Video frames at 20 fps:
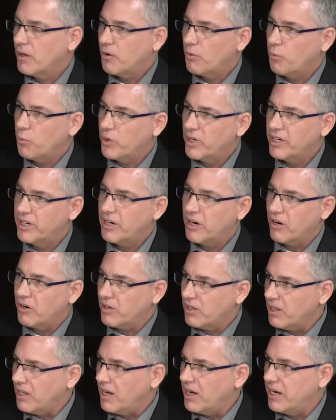We are
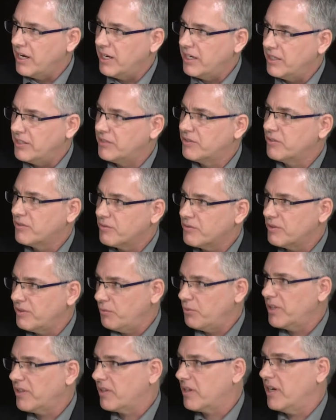aligned
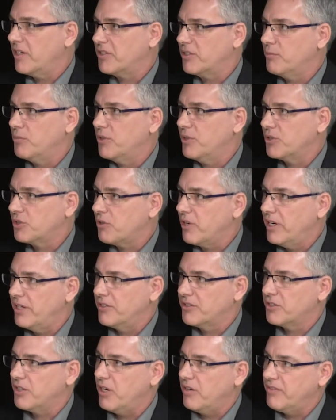with customers trying to
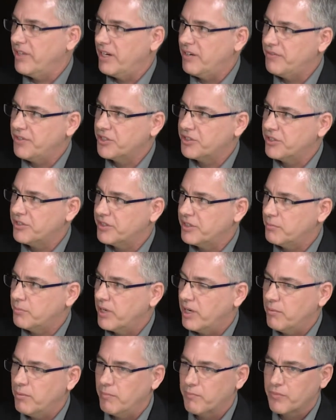solve that efficiency
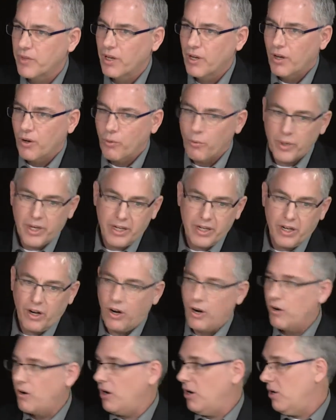problem. We
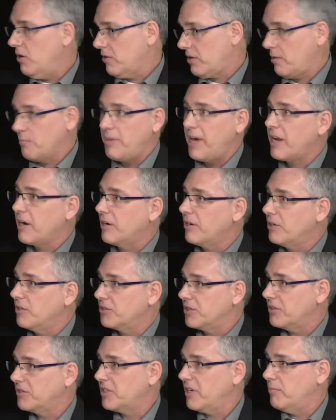are all
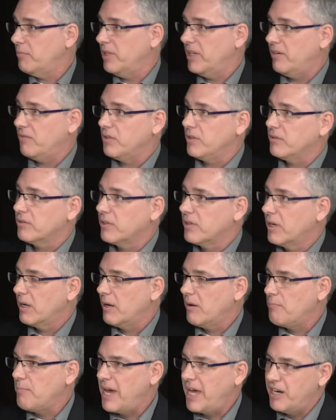competitors at some level,
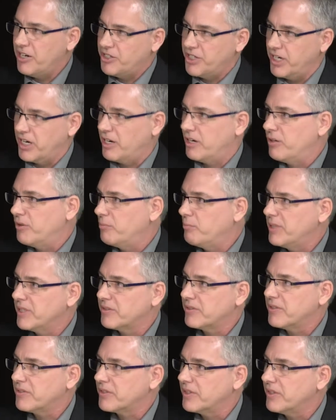managing our own
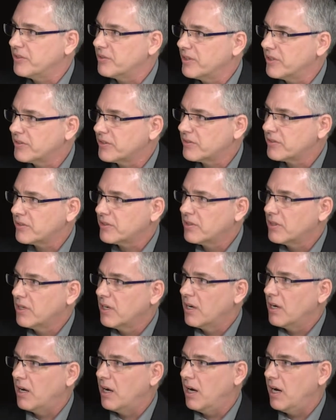business interests.
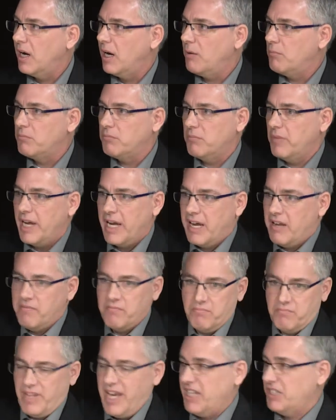And
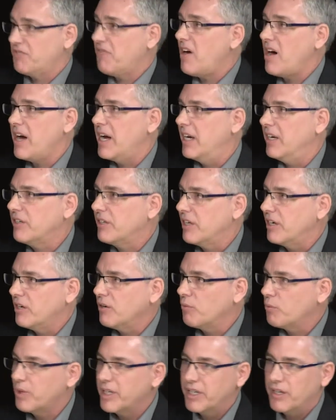that's fine. You know,
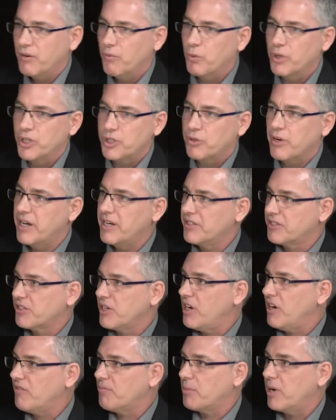we're trying to
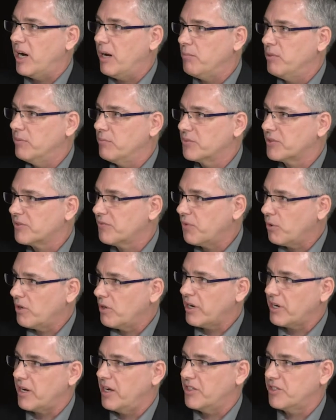solve problems for
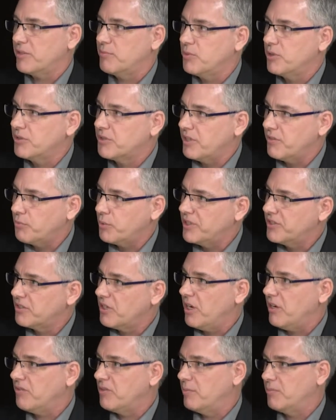our customers. If we
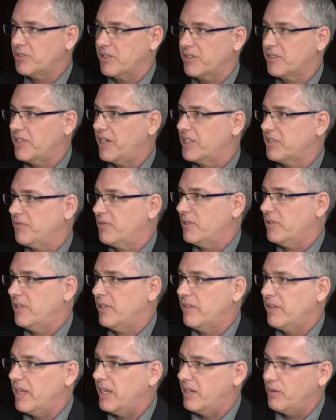solve them successfully,
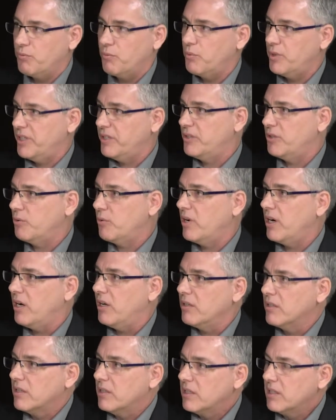then we do well.
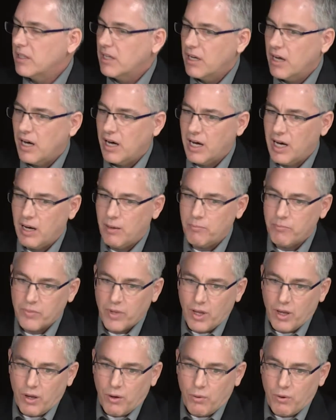
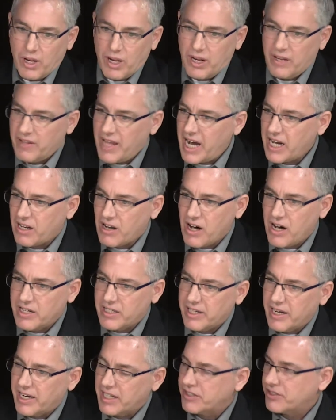In that
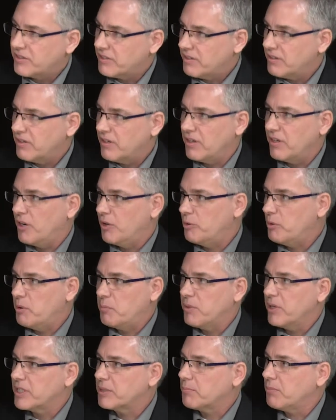context,
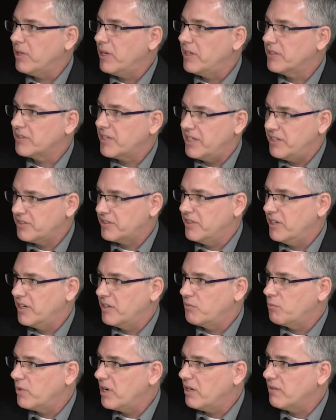ODB++ has
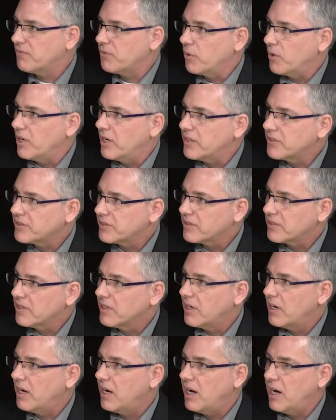done well for us
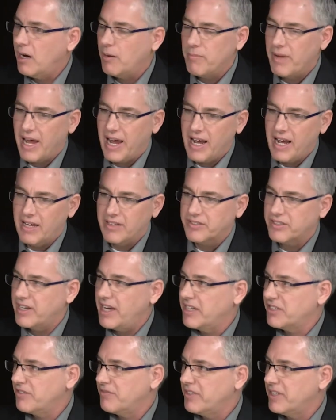
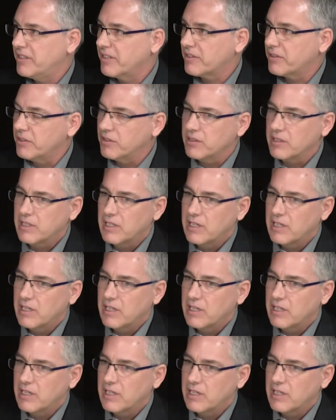as a vehicle.